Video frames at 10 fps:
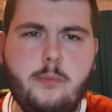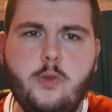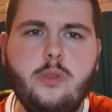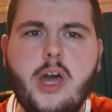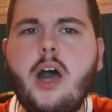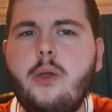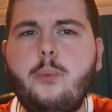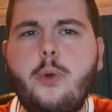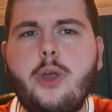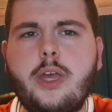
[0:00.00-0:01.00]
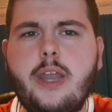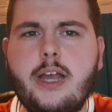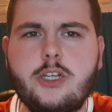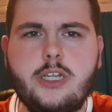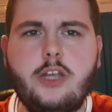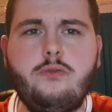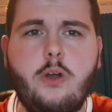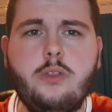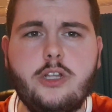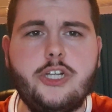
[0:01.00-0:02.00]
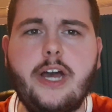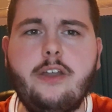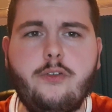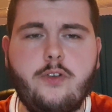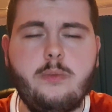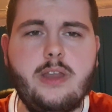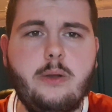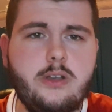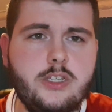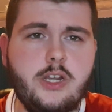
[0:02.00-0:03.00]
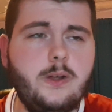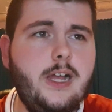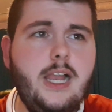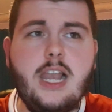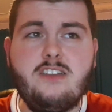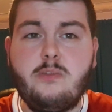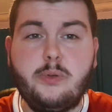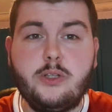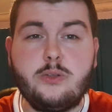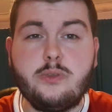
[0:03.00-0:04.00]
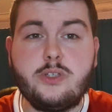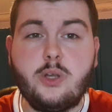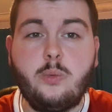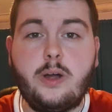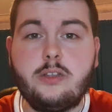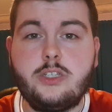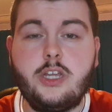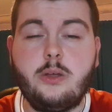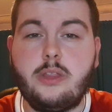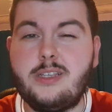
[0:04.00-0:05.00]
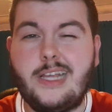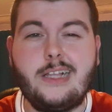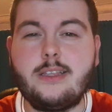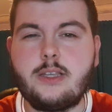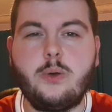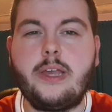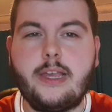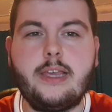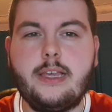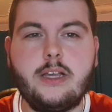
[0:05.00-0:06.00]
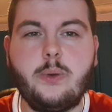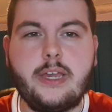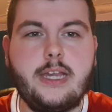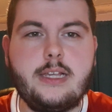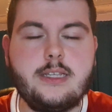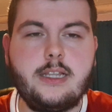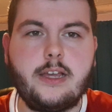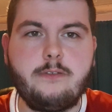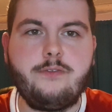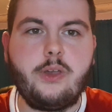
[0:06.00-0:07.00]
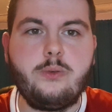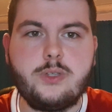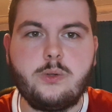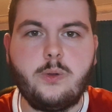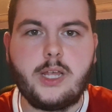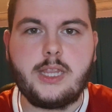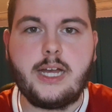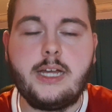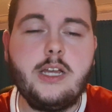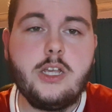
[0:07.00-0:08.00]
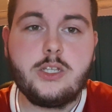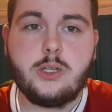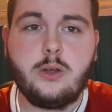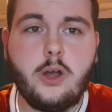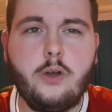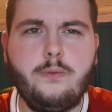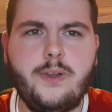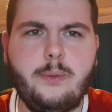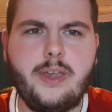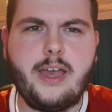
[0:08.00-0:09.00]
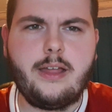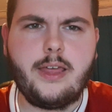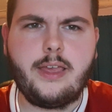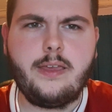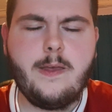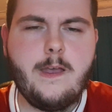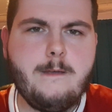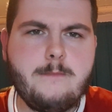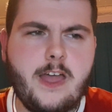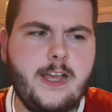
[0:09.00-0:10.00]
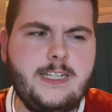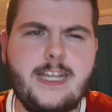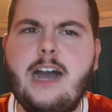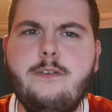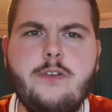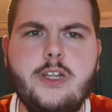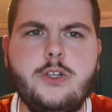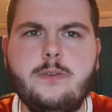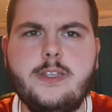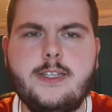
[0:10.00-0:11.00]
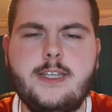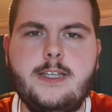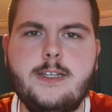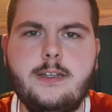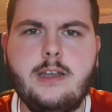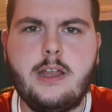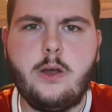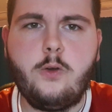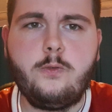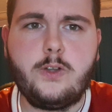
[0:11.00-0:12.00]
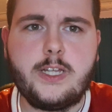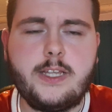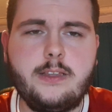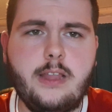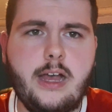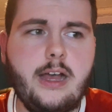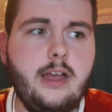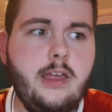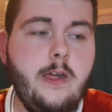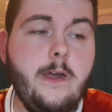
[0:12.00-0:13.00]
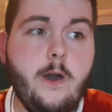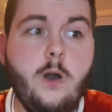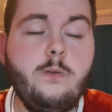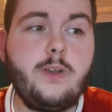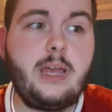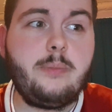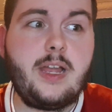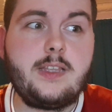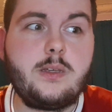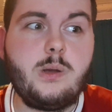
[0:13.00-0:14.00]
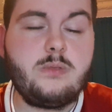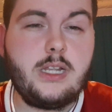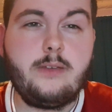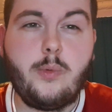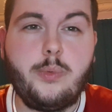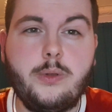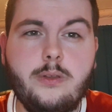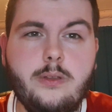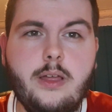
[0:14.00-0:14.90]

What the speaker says: do the hard work and actually grow the channel from now, because, you know, Liverpool are doing so well, so, you know, it's quite quick, easy, like, views and all like that. So hopefully we get like a nice coverage over the season, and hopefully I plan to go up to Liverpool